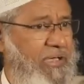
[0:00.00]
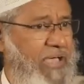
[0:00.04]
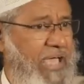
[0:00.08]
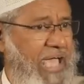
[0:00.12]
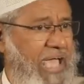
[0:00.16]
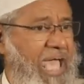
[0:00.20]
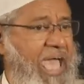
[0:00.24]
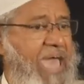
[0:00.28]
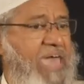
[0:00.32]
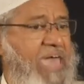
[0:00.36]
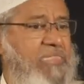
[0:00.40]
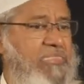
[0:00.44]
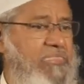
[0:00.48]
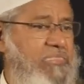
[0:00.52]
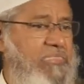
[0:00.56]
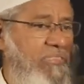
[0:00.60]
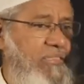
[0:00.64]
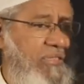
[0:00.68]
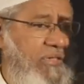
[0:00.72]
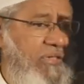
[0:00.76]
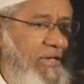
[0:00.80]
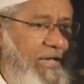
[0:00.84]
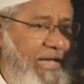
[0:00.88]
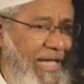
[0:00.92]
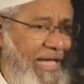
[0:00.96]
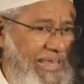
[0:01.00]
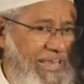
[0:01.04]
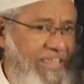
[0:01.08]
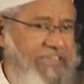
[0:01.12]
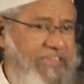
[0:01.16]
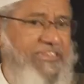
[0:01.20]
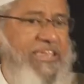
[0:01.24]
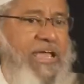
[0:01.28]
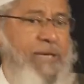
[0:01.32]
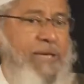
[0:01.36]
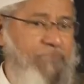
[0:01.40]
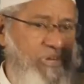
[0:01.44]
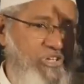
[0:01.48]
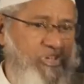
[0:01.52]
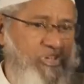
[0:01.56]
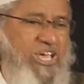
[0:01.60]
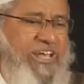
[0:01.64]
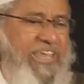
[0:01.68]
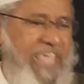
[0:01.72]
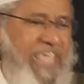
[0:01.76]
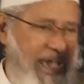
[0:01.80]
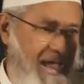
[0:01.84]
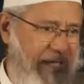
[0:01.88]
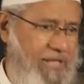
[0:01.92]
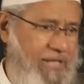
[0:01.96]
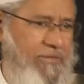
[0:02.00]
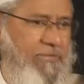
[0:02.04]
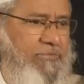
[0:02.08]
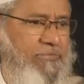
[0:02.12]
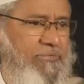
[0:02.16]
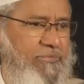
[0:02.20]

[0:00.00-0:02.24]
has an Islamic Sharia,